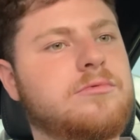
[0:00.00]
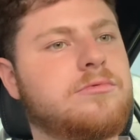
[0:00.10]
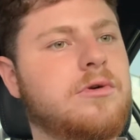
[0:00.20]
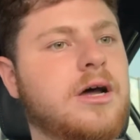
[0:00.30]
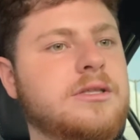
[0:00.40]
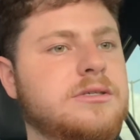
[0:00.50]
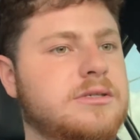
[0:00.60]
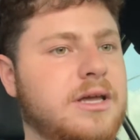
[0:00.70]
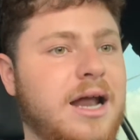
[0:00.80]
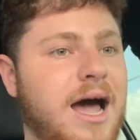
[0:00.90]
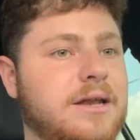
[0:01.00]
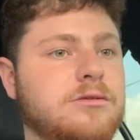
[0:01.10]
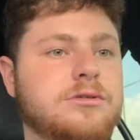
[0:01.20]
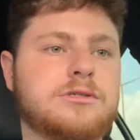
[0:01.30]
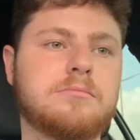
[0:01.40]
runs and
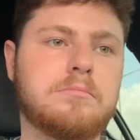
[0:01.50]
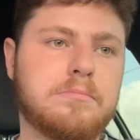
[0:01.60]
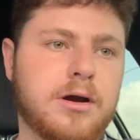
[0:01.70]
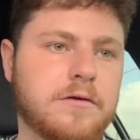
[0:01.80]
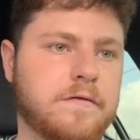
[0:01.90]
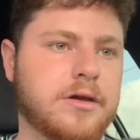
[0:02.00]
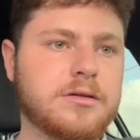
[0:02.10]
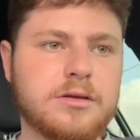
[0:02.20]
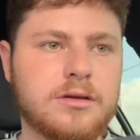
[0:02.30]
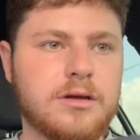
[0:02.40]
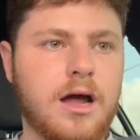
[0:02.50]
idles perfect.